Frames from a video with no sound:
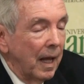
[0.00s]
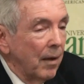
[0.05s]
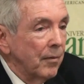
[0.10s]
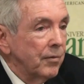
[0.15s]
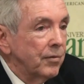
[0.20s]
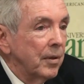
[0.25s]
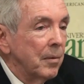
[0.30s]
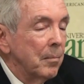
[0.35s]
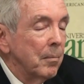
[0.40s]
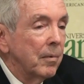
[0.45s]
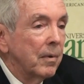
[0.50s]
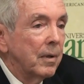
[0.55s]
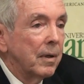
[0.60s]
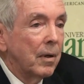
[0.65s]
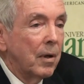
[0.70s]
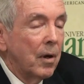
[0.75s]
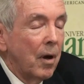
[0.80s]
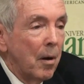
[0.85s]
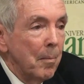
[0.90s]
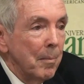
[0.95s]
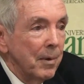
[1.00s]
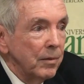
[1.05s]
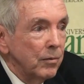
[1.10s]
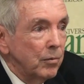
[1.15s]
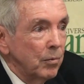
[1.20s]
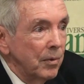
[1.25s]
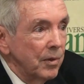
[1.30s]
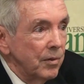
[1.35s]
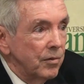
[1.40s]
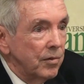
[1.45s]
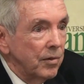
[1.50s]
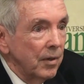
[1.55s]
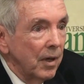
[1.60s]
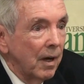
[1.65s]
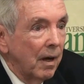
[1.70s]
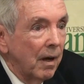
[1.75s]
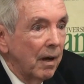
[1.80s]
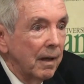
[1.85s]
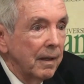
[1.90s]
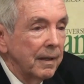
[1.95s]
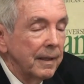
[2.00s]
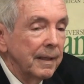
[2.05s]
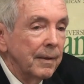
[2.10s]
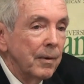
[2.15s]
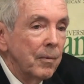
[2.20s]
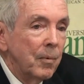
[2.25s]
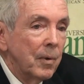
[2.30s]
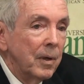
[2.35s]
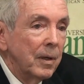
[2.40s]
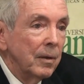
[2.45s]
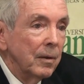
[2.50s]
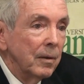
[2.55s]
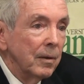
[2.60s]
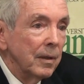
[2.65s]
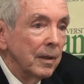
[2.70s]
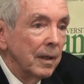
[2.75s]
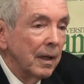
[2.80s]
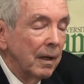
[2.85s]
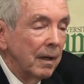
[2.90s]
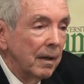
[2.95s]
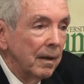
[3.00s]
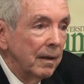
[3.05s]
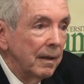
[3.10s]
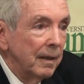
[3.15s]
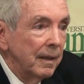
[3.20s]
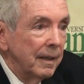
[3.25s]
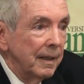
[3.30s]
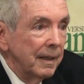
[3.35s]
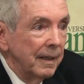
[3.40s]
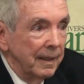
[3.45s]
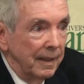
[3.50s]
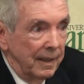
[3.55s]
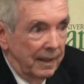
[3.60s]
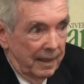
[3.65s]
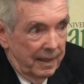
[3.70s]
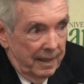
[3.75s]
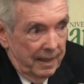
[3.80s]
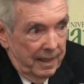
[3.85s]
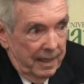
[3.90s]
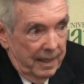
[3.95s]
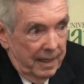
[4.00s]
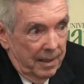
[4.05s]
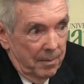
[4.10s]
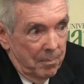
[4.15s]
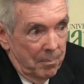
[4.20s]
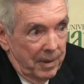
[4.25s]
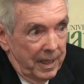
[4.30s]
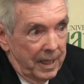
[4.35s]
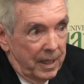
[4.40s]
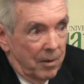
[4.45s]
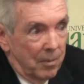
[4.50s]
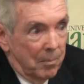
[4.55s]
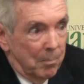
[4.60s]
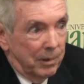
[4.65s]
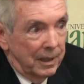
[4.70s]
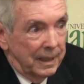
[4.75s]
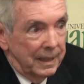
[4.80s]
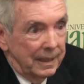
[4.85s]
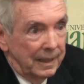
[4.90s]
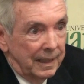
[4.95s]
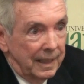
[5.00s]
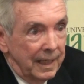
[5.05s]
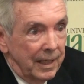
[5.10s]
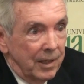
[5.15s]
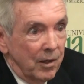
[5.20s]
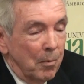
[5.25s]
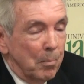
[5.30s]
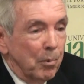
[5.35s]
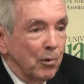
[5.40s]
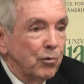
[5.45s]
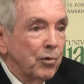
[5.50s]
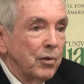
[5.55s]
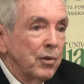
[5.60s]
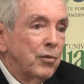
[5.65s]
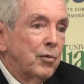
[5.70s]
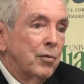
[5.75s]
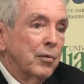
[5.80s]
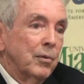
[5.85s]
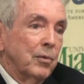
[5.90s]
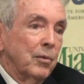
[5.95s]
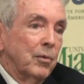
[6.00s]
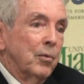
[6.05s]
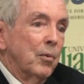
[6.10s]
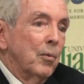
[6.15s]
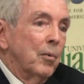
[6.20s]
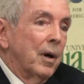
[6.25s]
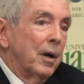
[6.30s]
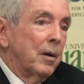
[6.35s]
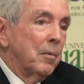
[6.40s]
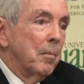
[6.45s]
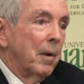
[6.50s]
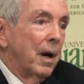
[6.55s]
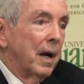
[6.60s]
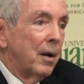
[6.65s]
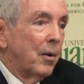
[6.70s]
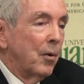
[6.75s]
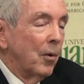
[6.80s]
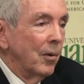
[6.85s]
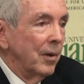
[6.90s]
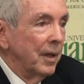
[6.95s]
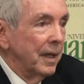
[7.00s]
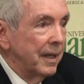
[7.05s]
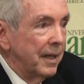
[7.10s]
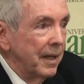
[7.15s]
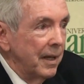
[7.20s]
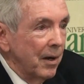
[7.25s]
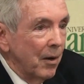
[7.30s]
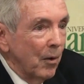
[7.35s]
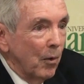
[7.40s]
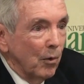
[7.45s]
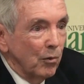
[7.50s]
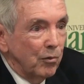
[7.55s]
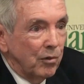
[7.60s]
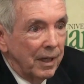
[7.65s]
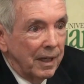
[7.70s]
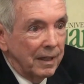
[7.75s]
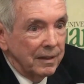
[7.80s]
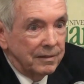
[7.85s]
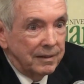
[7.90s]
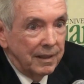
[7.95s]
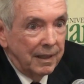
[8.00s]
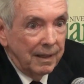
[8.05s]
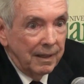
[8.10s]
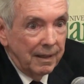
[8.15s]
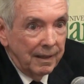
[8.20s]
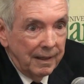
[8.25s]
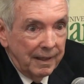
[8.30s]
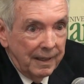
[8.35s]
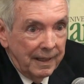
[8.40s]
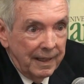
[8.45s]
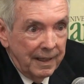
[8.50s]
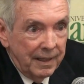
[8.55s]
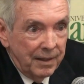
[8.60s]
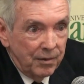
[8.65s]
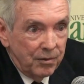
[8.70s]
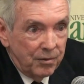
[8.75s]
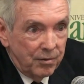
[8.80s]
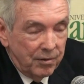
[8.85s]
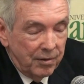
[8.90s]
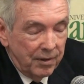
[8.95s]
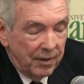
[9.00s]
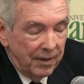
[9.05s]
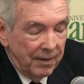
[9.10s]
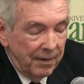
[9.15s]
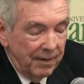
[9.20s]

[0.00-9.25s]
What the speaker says: have some comments which will be completely in opposition to what my colleague here, Jose Acel, is